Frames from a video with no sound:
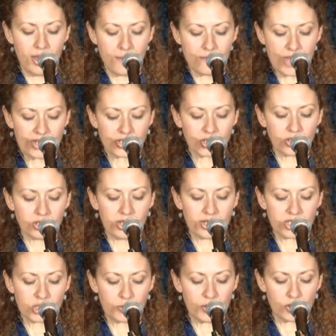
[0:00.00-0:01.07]
mental,
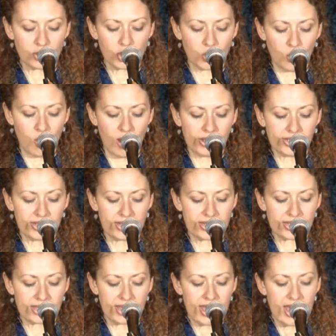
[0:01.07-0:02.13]
and spiritual
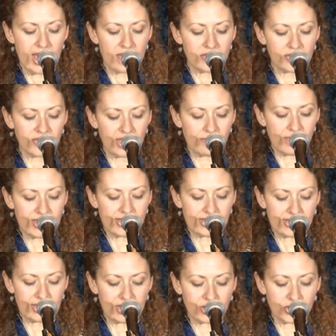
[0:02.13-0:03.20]
qualities that they may
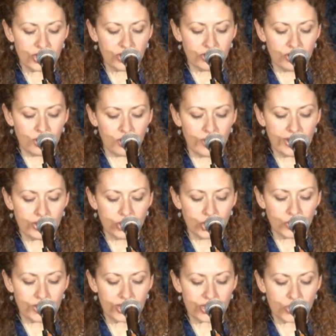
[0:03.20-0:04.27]
seek to know and
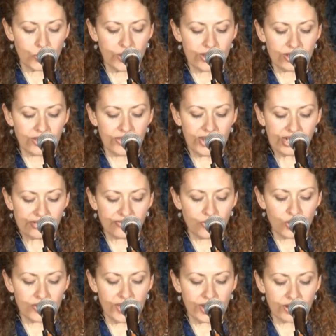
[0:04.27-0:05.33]
do his will.
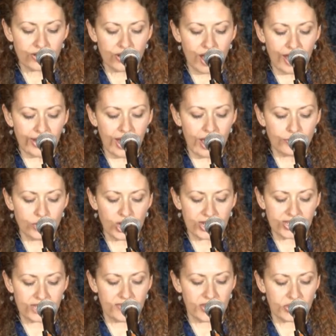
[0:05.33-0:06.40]
Therefore, they are not
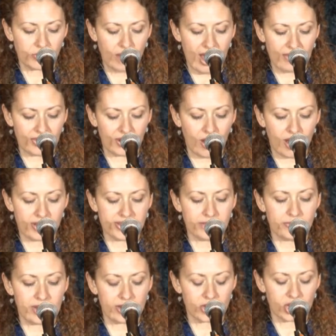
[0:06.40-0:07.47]
objects of his wrath and
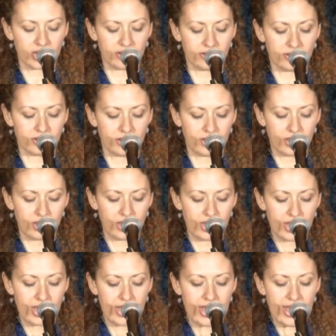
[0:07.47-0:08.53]
condemnation.
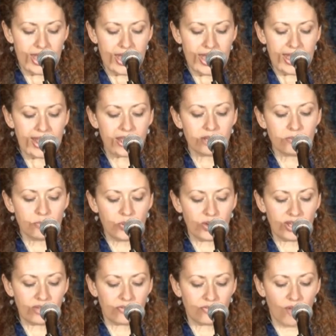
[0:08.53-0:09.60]
In
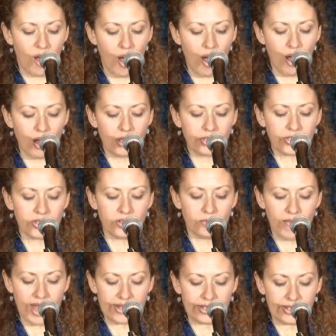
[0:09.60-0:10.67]
brief, all
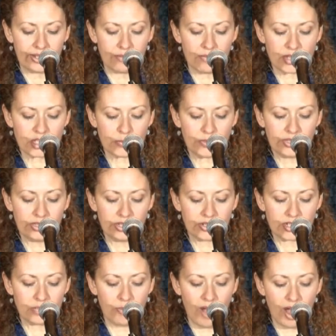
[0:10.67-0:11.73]
humanity must be
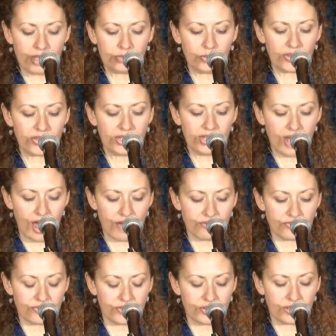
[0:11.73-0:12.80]
looked upon with
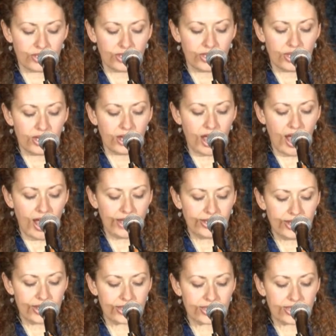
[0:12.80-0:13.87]
love,
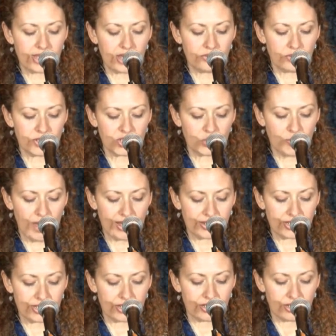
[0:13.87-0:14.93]
kindness, and
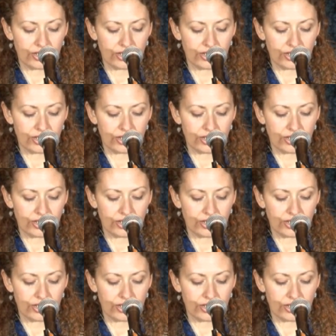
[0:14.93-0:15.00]
respect.